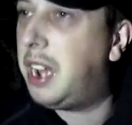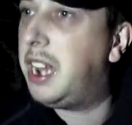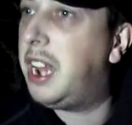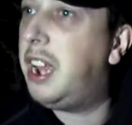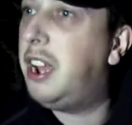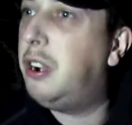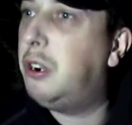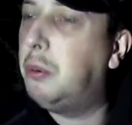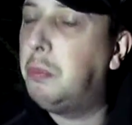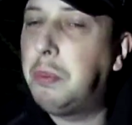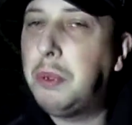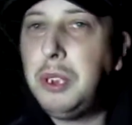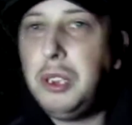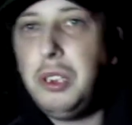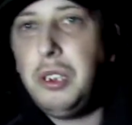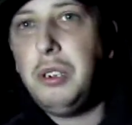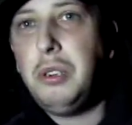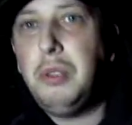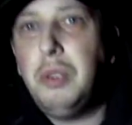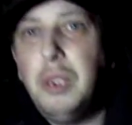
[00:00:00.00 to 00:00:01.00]
help
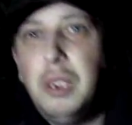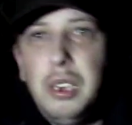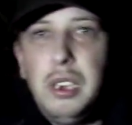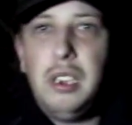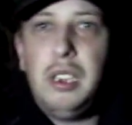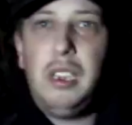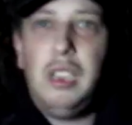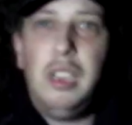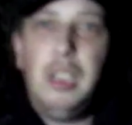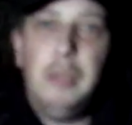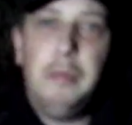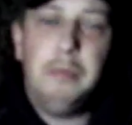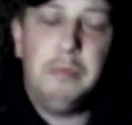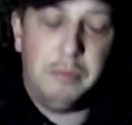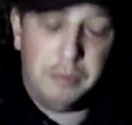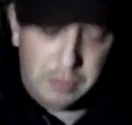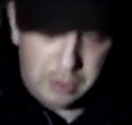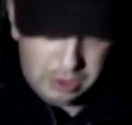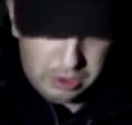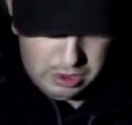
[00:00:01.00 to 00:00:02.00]
you
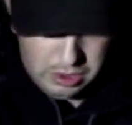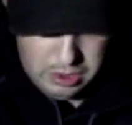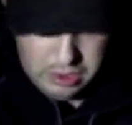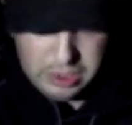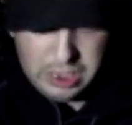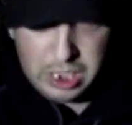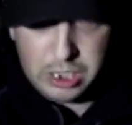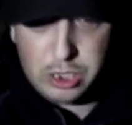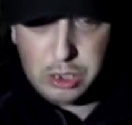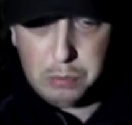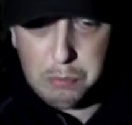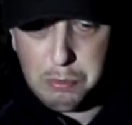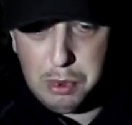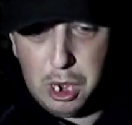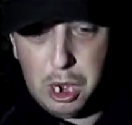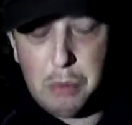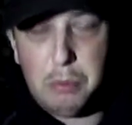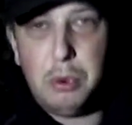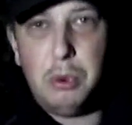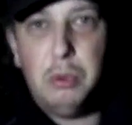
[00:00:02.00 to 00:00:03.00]
catch some
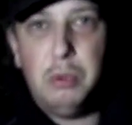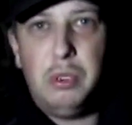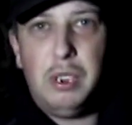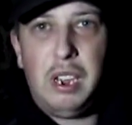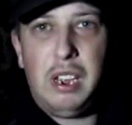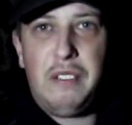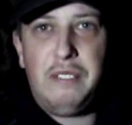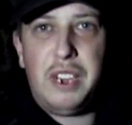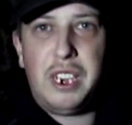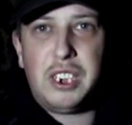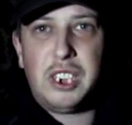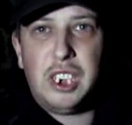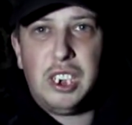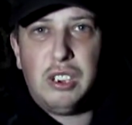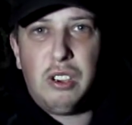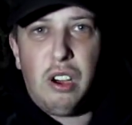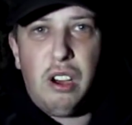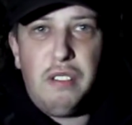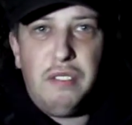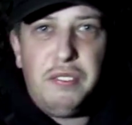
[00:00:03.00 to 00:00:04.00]
barbel. I've actually
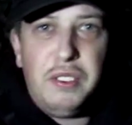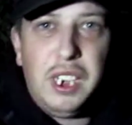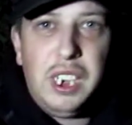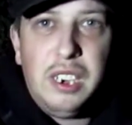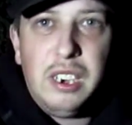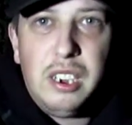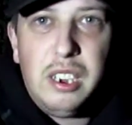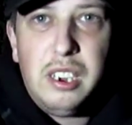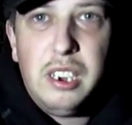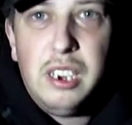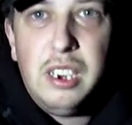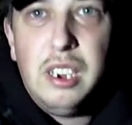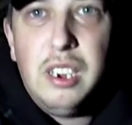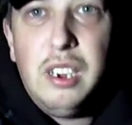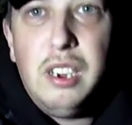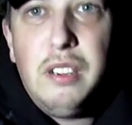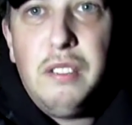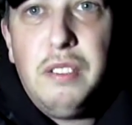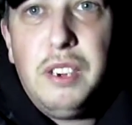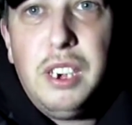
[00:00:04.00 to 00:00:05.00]
got a feeder
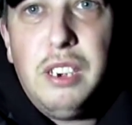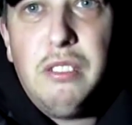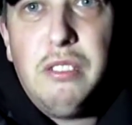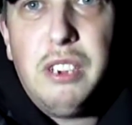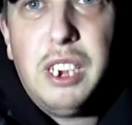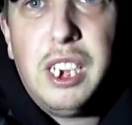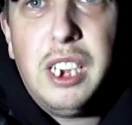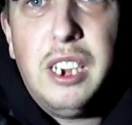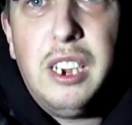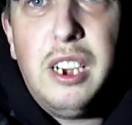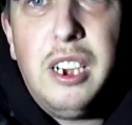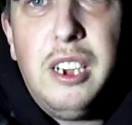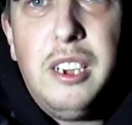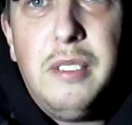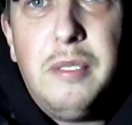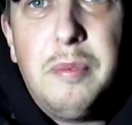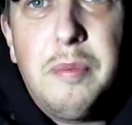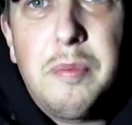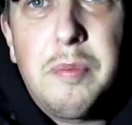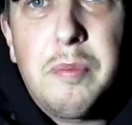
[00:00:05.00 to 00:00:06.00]
rig here
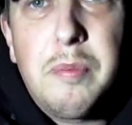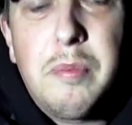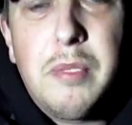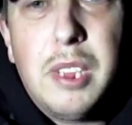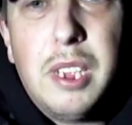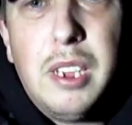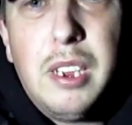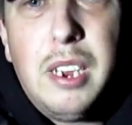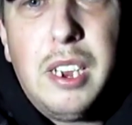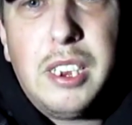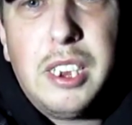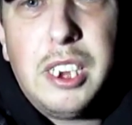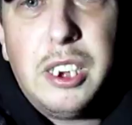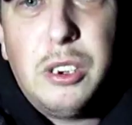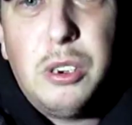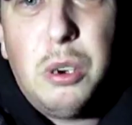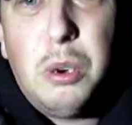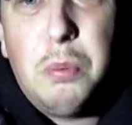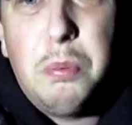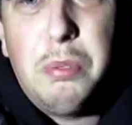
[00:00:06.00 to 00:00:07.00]
that's
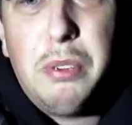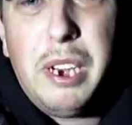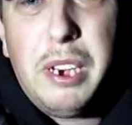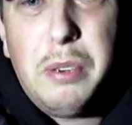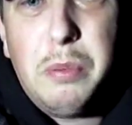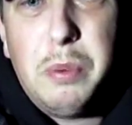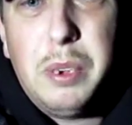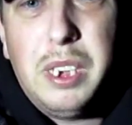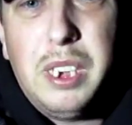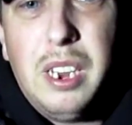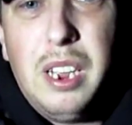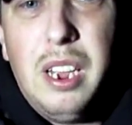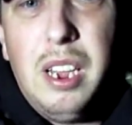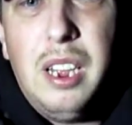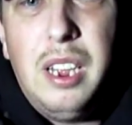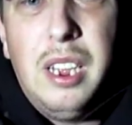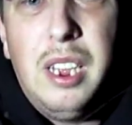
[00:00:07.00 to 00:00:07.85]
incorporated with the